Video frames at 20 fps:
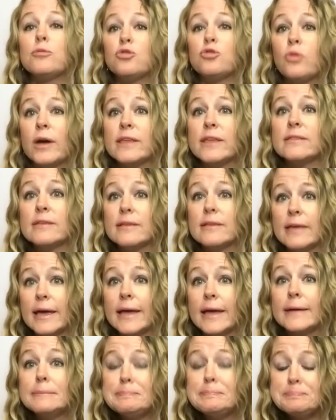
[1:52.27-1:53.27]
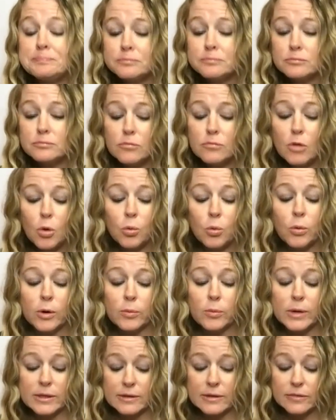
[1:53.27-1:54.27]
twice a day, where
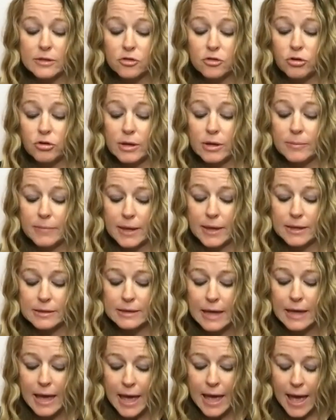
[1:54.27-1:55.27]
we did the treatment.